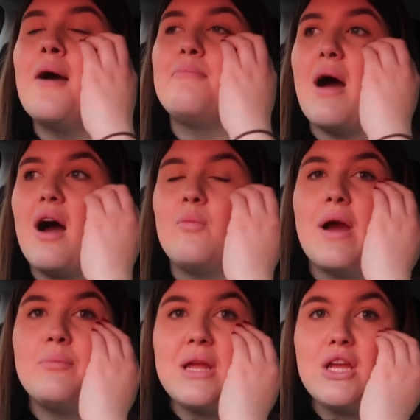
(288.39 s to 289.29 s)
But
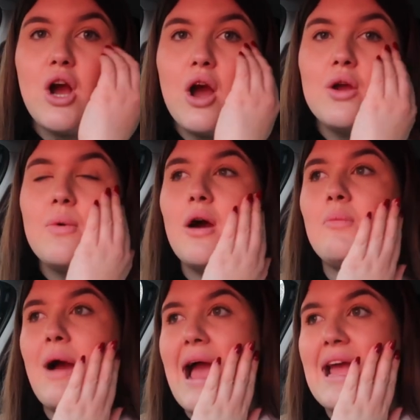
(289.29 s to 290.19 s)
when we go
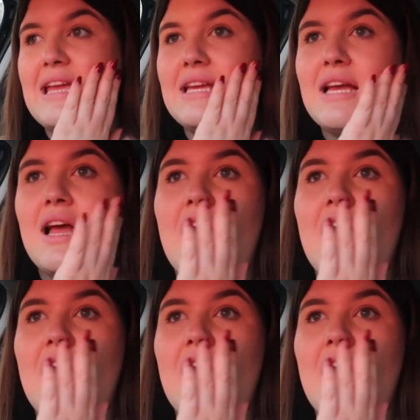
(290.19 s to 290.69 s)
away,